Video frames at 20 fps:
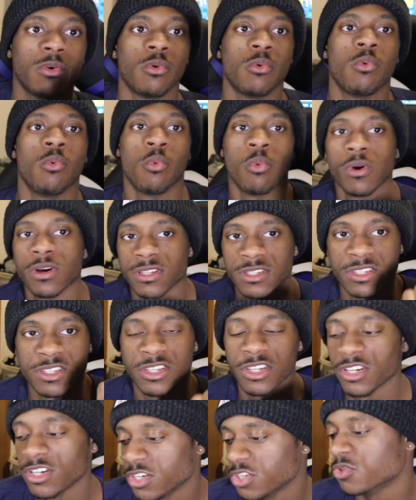What's
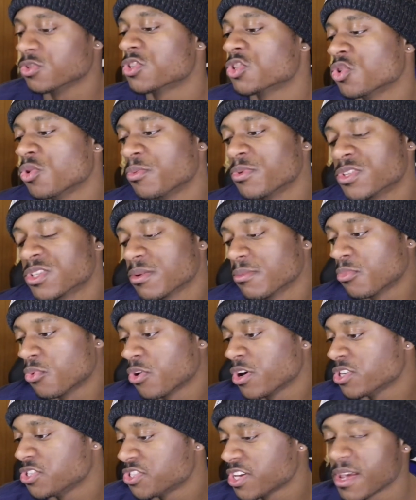good, YouTube? It's your
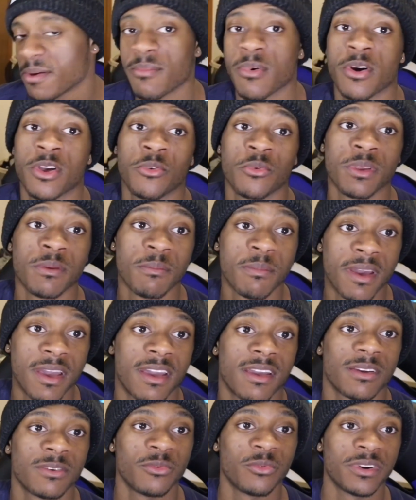boy JBone. We
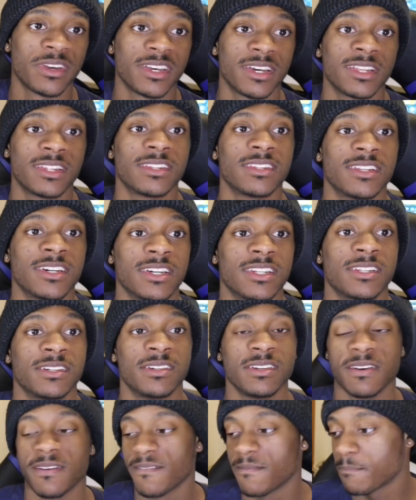back with
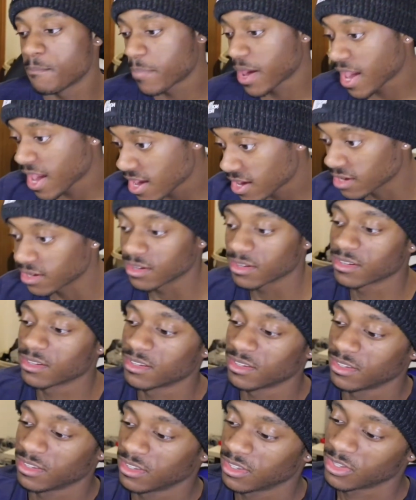another banger.
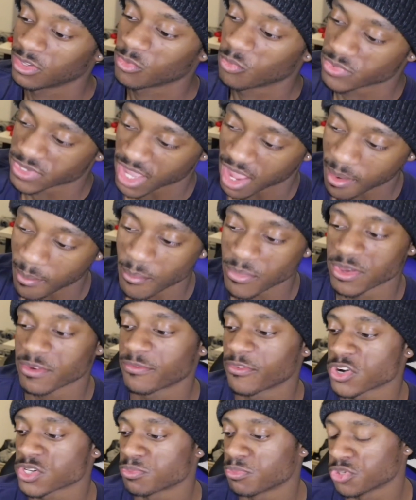We got
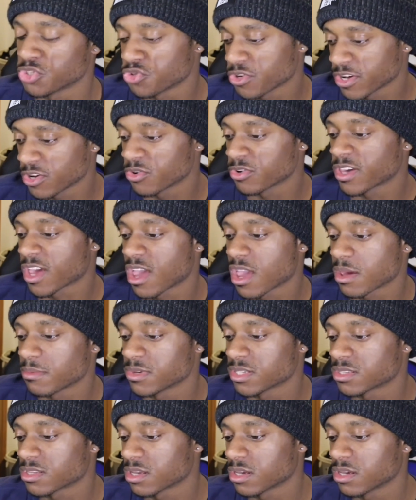BE:FIRST Betrayal Game.
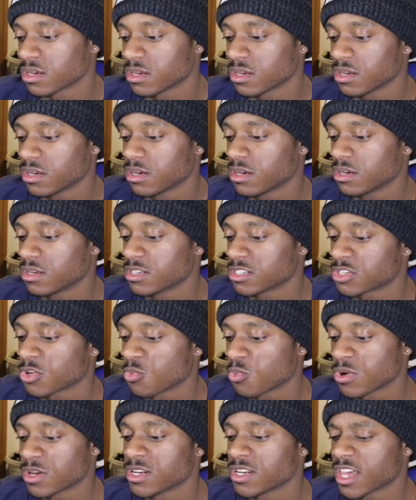This the uh, this the
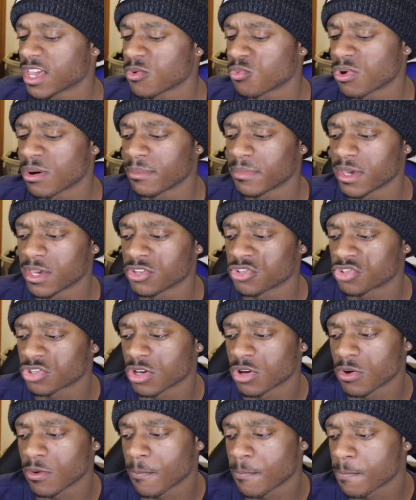one day one man
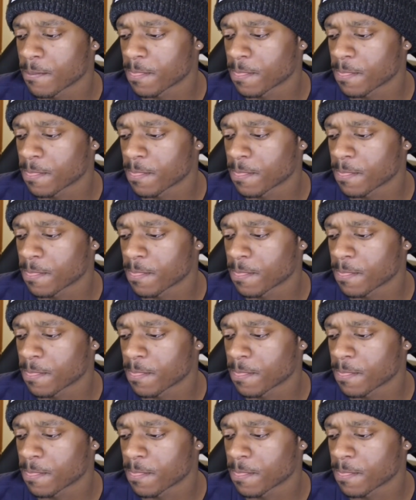show,